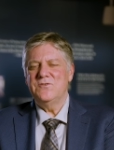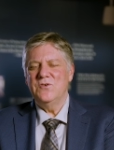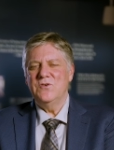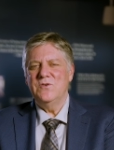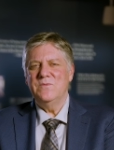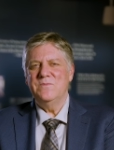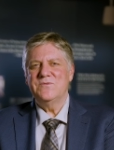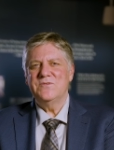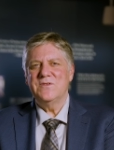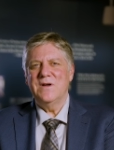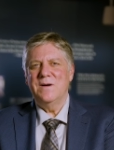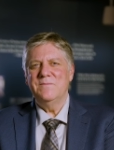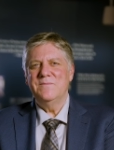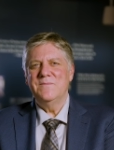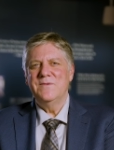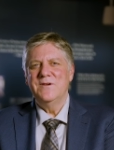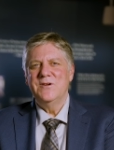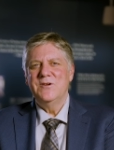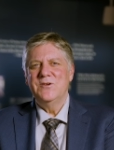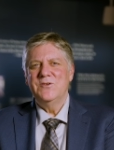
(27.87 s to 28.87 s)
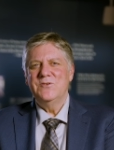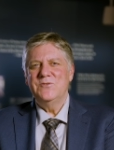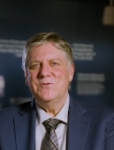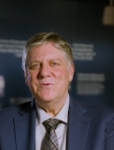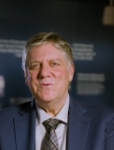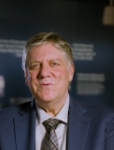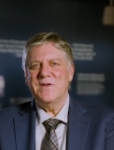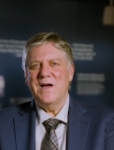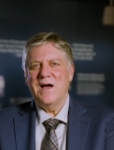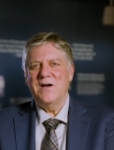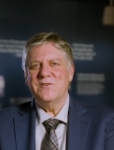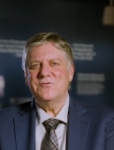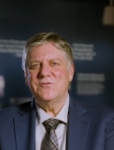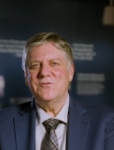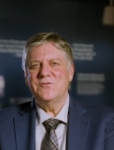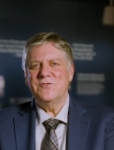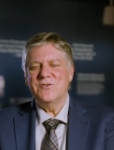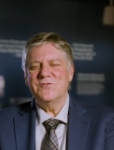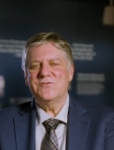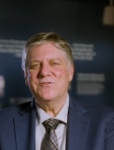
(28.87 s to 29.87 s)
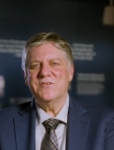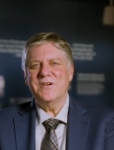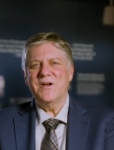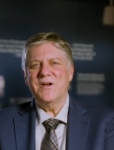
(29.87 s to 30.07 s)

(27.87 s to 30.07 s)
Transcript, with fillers: tomb some 2,000 years